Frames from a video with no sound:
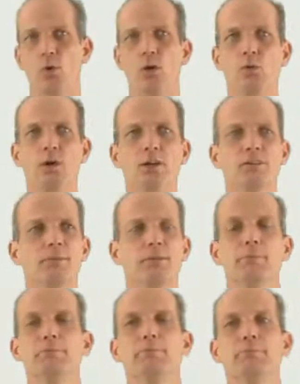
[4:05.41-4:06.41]
Or what are some
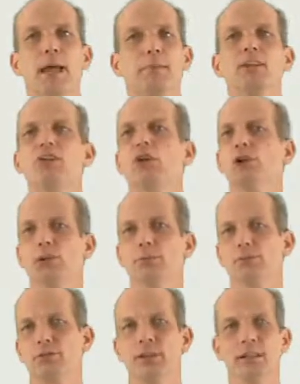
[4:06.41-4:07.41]
of the payment
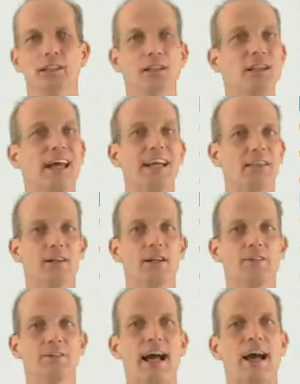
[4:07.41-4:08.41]
terms, length
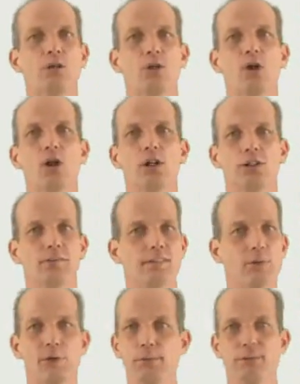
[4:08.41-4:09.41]
of how long
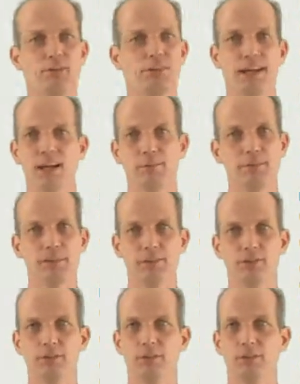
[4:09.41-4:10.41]
they were able to set up
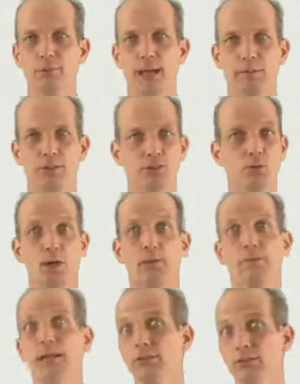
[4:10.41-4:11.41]
these payments?
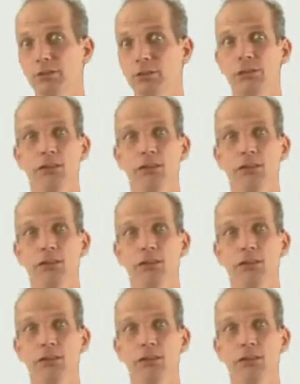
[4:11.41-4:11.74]
12 months?